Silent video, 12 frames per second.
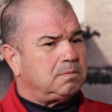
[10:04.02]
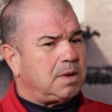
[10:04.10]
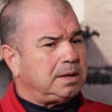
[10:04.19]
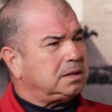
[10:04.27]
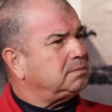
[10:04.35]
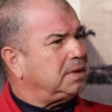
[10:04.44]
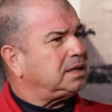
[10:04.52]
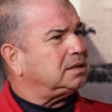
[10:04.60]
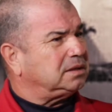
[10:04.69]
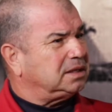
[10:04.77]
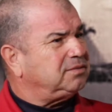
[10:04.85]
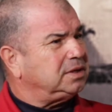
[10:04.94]
I can make a
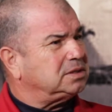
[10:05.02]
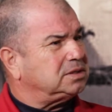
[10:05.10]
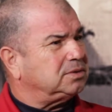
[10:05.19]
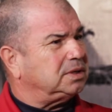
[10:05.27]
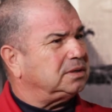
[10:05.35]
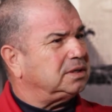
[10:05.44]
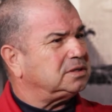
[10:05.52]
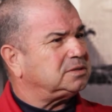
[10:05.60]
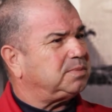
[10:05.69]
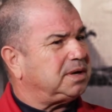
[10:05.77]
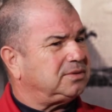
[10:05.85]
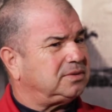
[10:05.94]
living doing this,
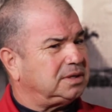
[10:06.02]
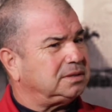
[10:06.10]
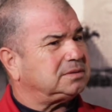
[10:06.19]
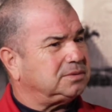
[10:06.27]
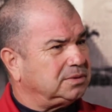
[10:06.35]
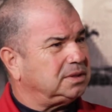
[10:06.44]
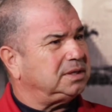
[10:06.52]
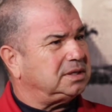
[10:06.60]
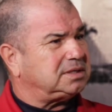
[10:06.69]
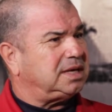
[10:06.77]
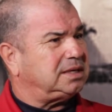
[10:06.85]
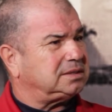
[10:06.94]
but I think to
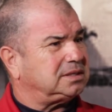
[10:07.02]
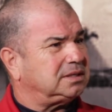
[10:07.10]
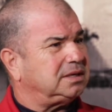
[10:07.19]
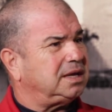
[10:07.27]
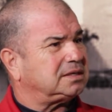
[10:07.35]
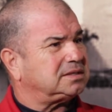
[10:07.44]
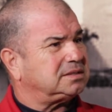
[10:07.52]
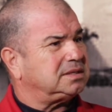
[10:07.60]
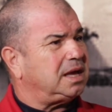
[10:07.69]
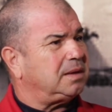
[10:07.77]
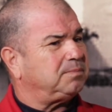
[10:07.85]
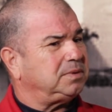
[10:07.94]
take it to the next
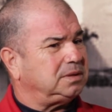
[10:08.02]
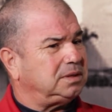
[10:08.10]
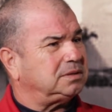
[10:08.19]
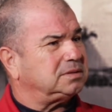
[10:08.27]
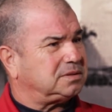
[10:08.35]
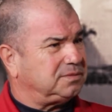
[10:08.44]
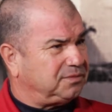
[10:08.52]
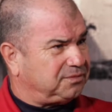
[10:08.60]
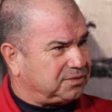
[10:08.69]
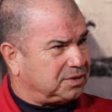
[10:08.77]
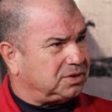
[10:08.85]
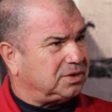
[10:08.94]
step, you need to
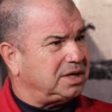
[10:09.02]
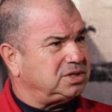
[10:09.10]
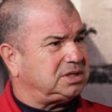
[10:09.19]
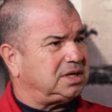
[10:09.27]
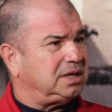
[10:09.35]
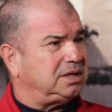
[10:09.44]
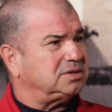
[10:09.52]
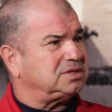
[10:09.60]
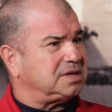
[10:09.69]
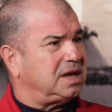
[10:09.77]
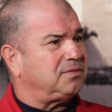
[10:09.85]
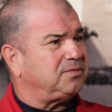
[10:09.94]
further educate
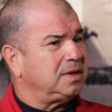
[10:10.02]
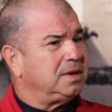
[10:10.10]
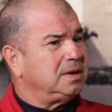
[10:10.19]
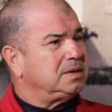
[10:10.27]
yourself.